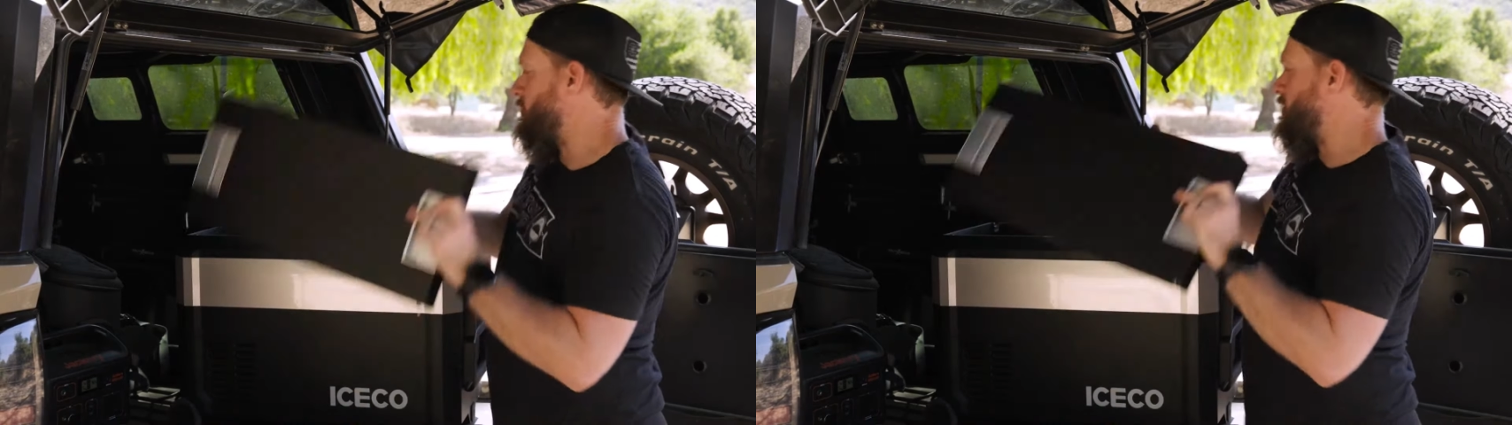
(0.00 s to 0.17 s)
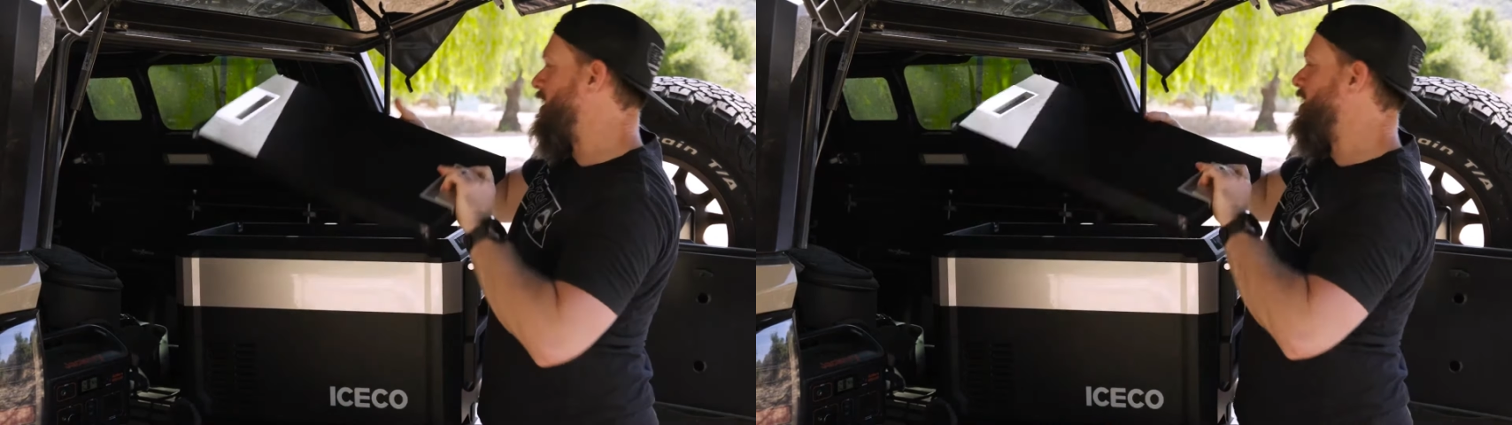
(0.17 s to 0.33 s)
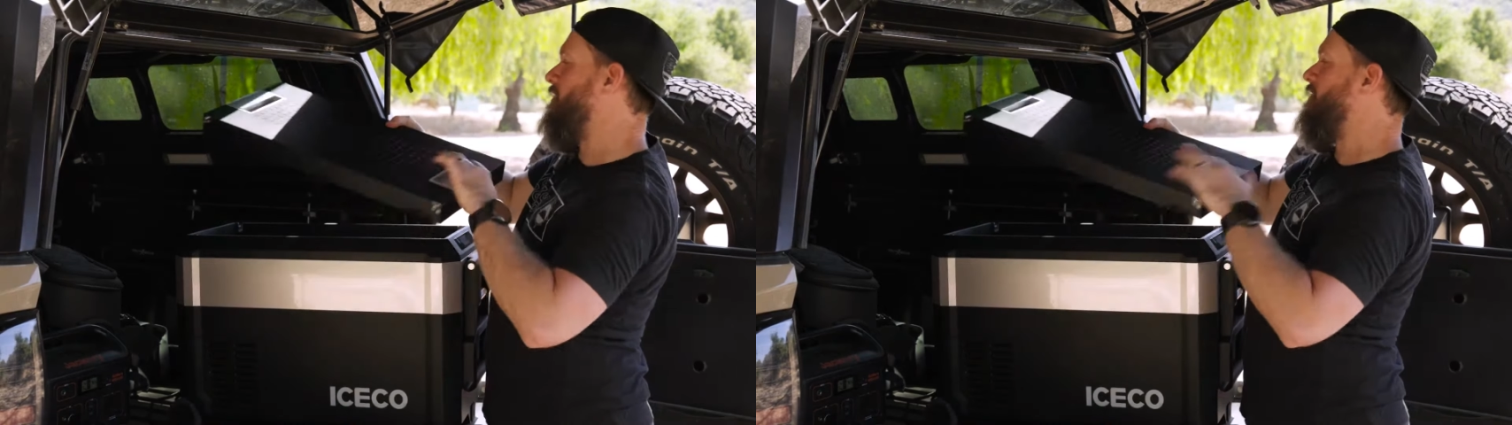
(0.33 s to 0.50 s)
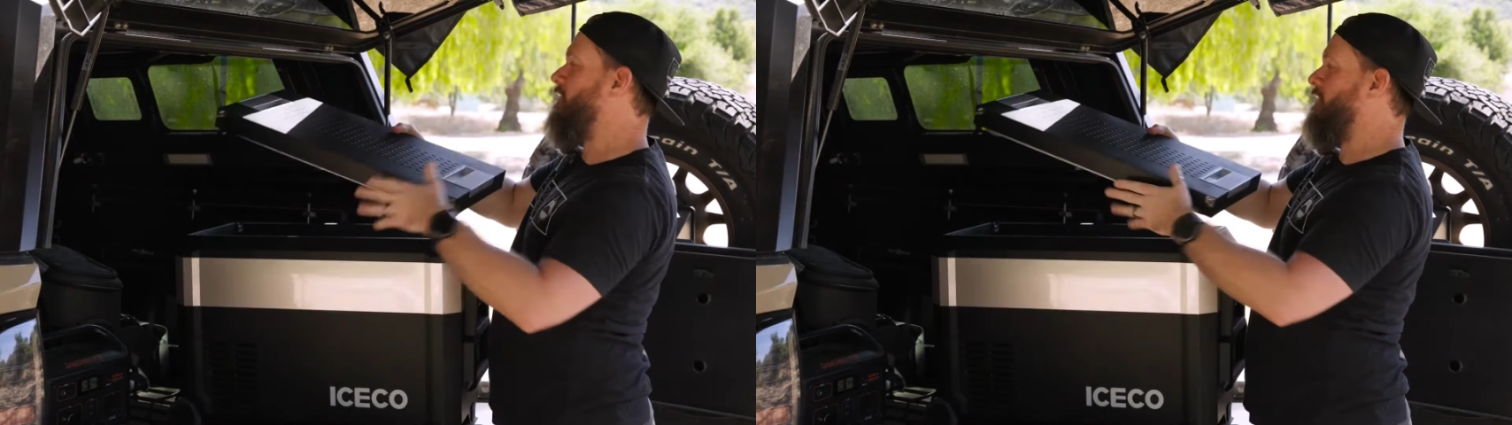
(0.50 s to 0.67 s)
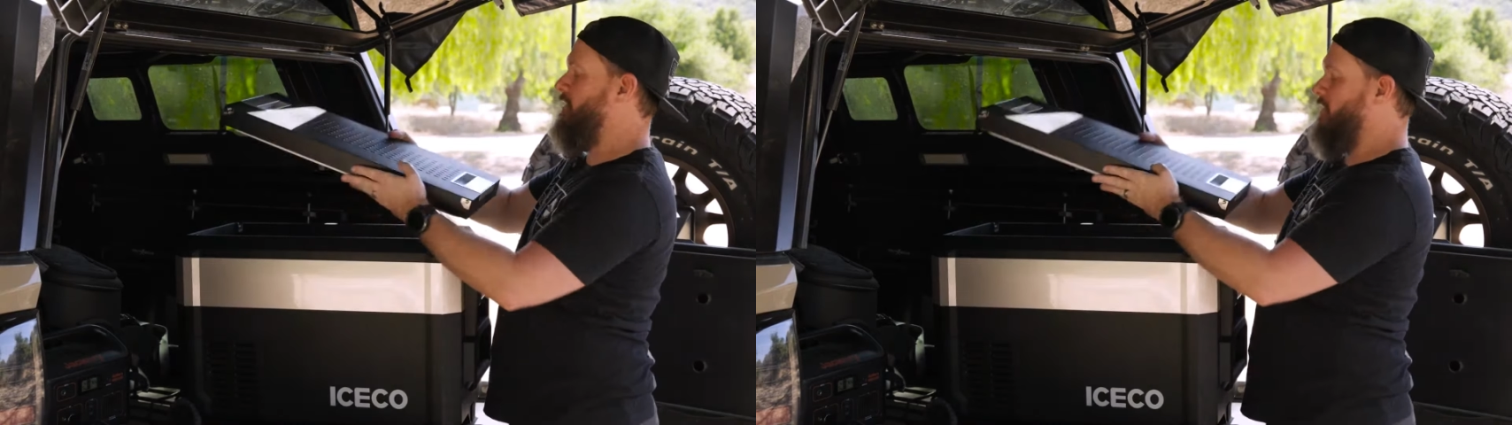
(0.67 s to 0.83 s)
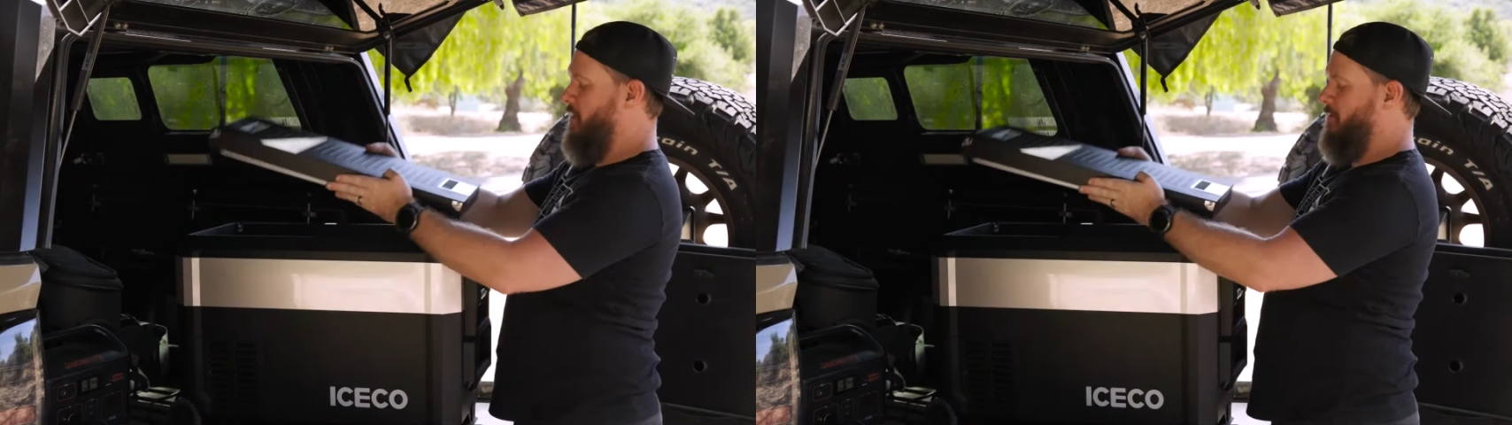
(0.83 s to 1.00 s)
take the
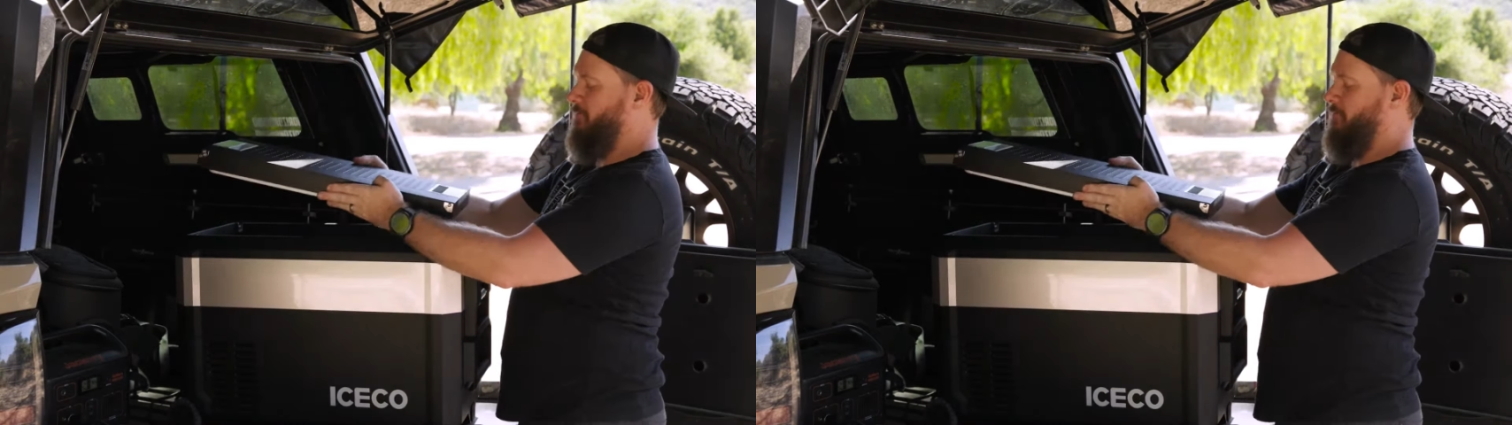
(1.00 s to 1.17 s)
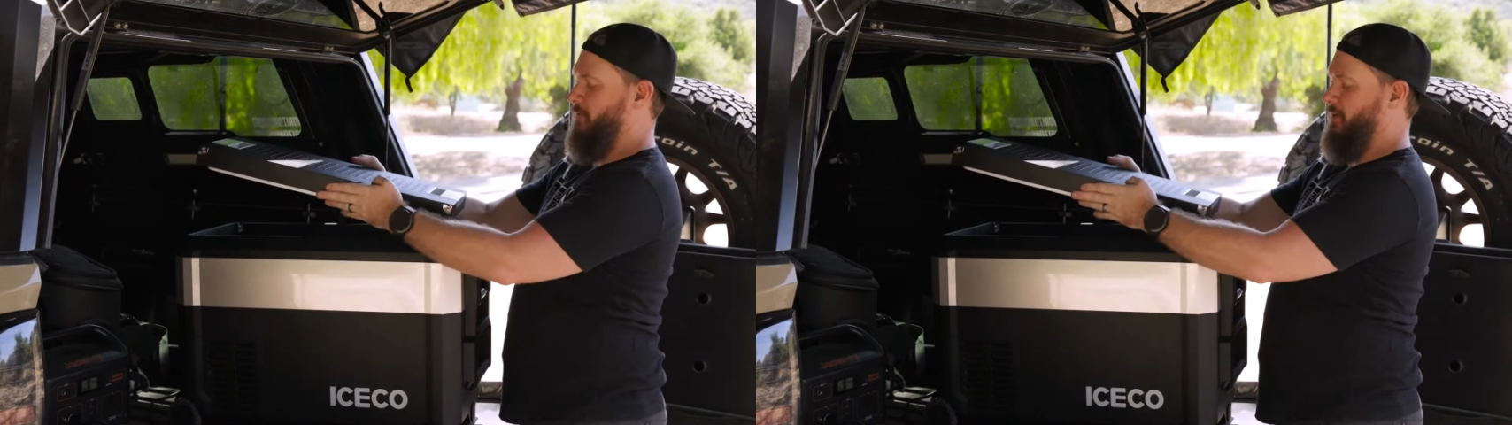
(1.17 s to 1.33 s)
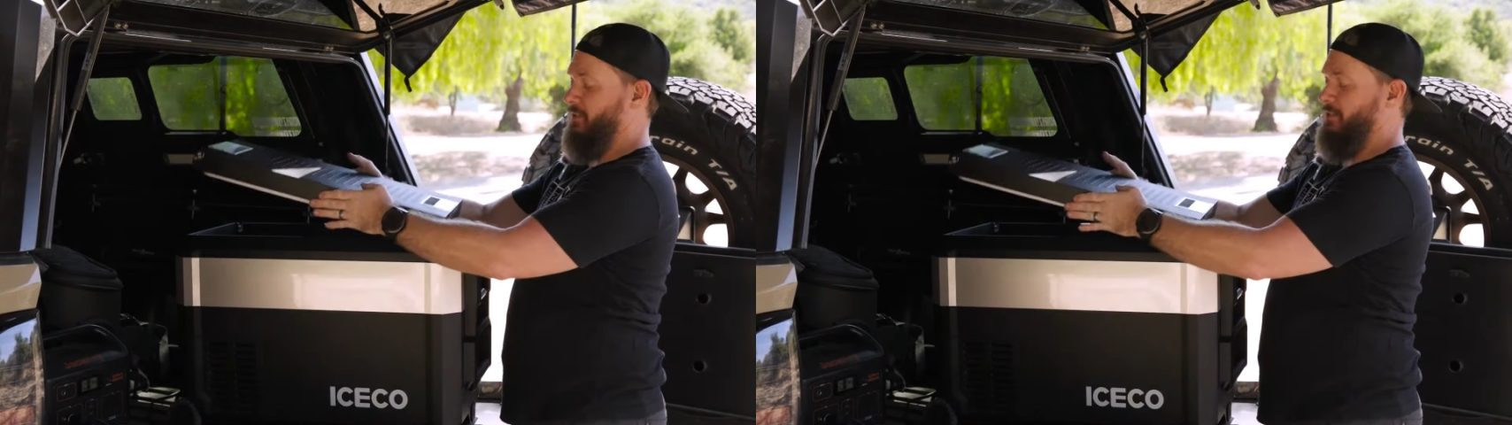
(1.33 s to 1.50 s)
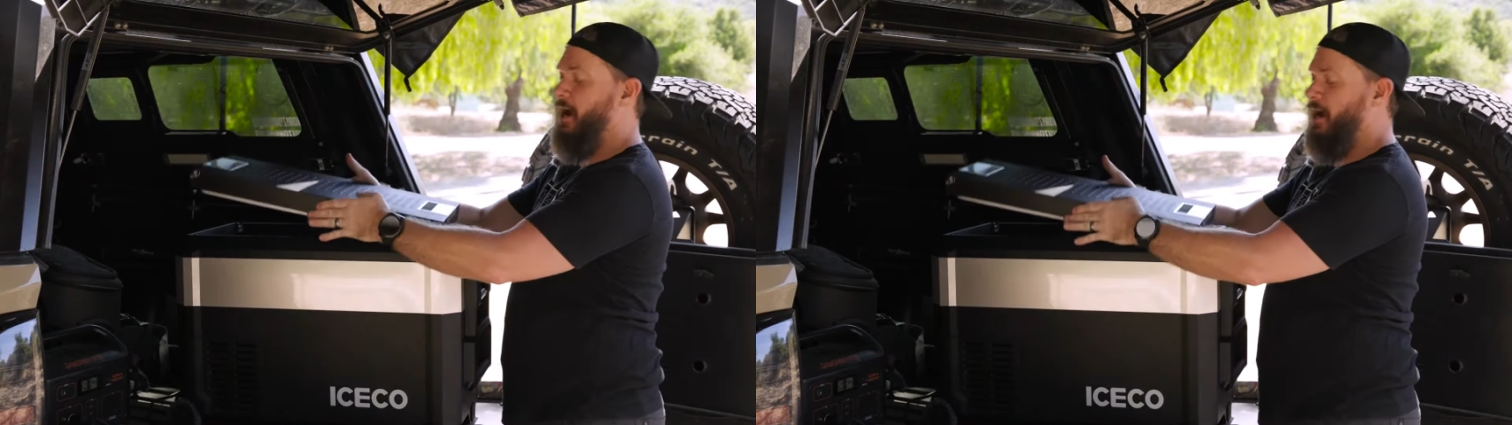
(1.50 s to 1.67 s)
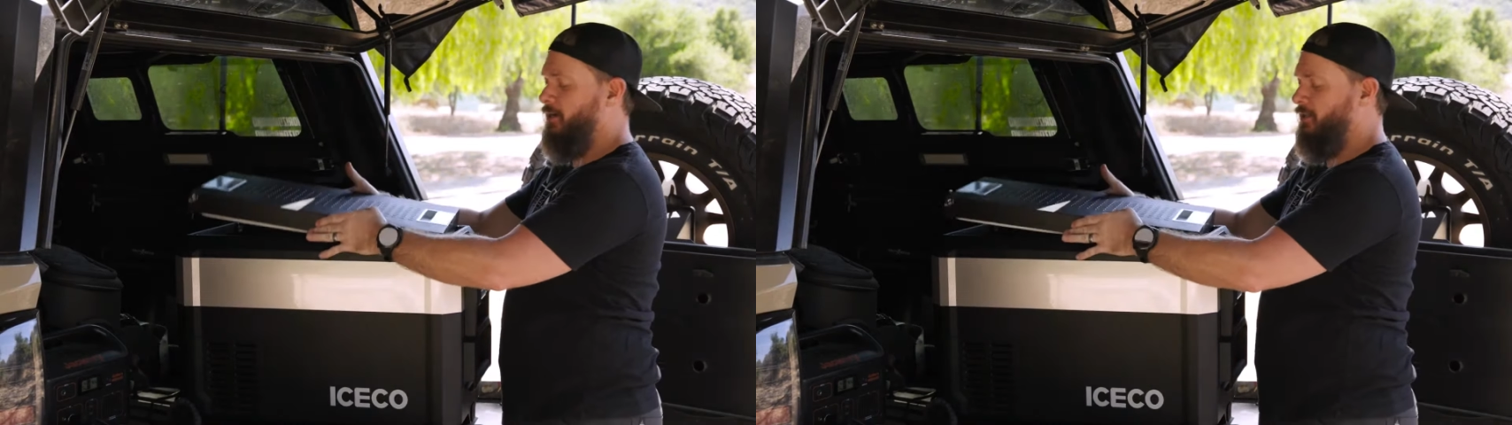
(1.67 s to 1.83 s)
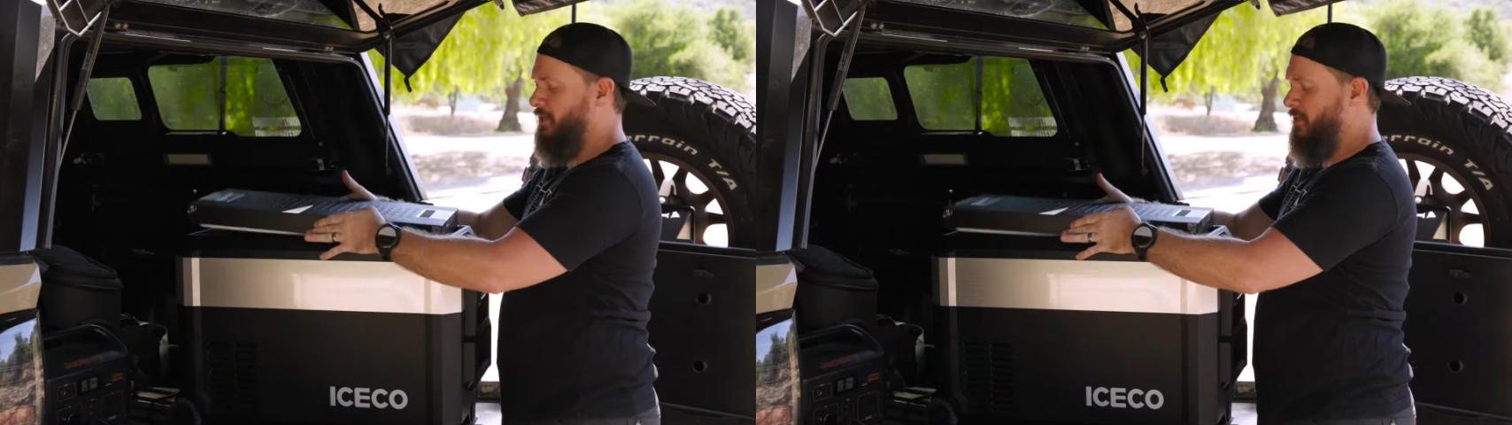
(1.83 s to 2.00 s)
lid off
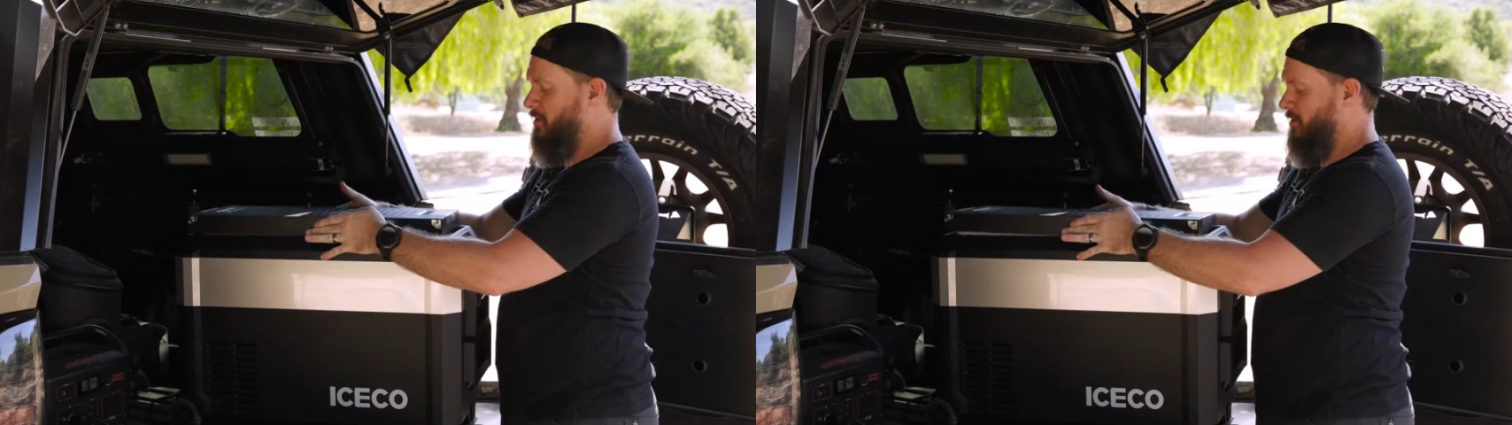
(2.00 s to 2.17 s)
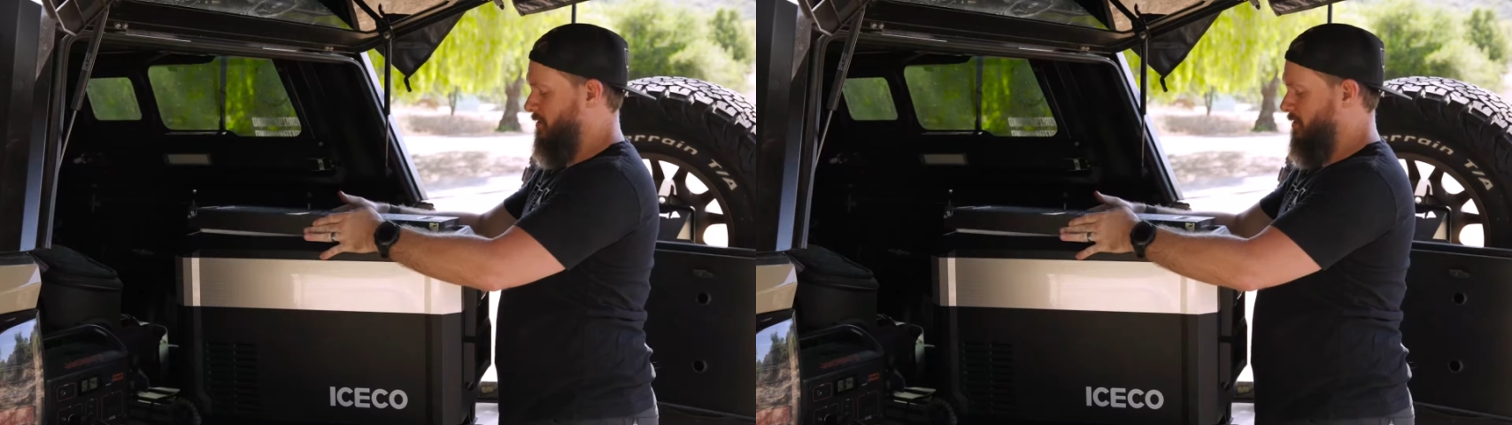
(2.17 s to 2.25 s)
entirely